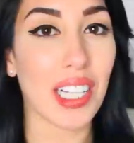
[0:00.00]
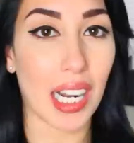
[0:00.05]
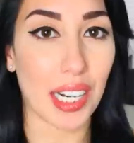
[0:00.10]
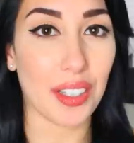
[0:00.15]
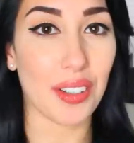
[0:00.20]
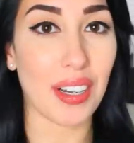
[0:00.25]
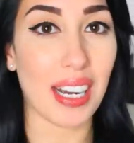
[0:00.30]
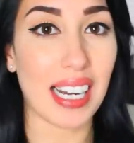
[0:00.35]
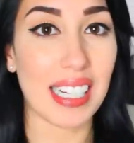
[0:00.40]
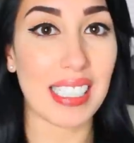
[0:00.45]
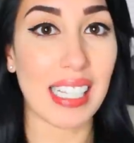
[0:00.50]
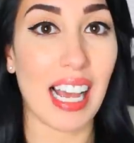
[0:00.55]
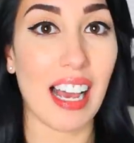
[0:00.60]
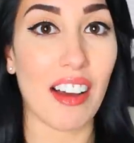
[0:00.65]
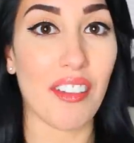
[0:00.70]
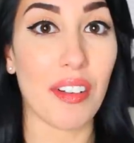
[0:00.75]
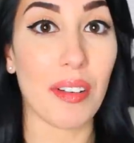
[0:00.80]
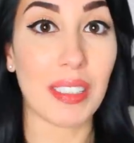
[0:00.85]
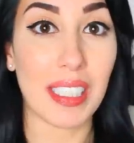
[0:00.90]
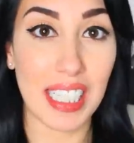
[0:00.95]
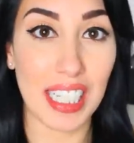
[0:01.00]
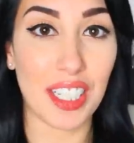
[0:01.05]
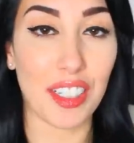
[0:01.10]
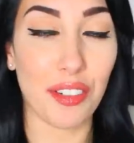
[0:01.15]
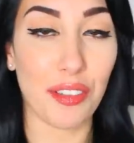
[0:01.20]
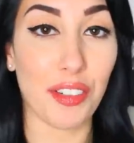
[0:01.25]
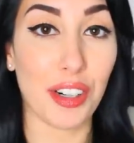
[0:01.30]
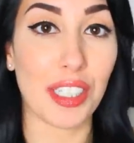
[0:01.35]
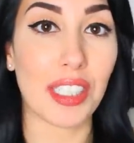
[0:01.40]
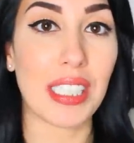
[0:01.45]
a lot of you guys have
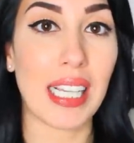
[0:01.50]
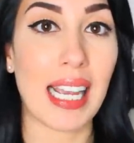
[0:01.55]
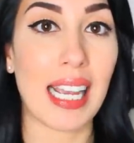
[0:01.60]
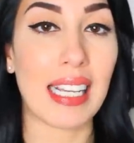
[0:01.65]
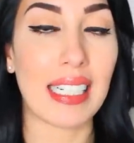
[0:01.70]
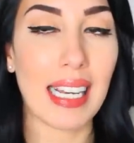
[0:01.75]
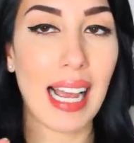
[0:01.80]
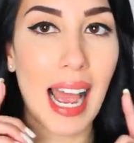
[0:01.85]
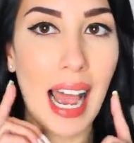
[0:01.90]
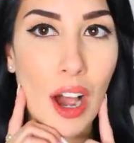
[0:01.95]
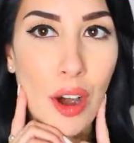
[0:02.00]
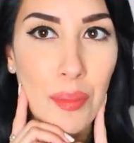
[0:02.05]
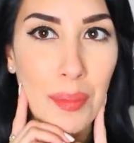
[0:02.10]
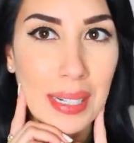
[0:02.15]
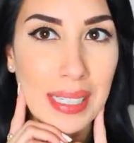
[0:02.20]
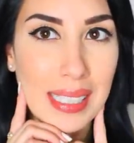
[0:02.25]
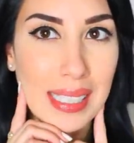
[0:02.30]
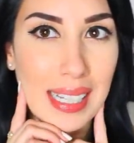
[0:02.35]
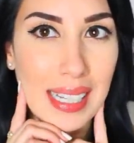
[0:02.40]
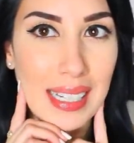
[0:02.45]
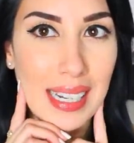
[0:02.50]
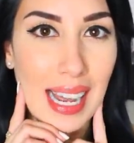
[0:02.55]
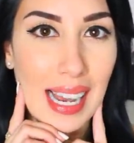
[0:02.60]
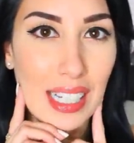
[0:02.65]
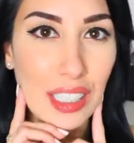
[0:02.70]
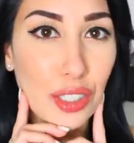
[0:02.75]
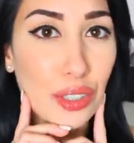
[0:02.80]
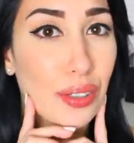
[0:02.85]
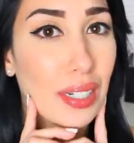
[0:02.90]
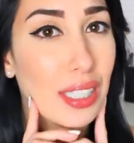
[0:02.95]
seen firsthand how my skin
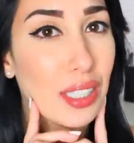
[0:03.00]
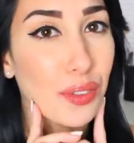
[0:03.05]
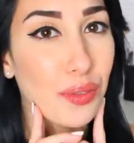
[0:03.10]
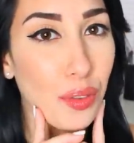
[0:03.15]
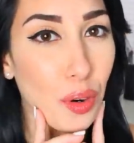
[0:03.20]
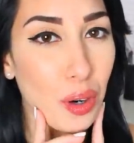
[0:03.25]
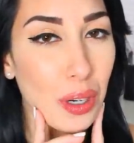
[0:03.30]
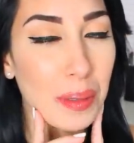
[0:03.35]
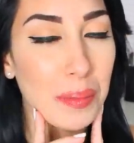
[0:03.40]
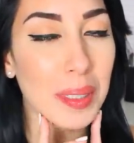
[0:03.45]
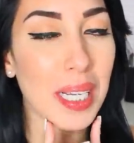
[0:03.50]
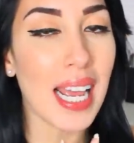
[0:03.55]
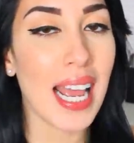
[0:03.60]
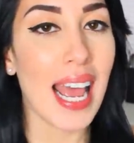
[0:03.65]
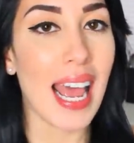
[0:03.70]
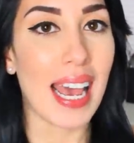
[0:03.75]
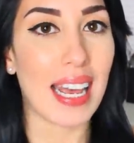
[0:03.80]
has transformed,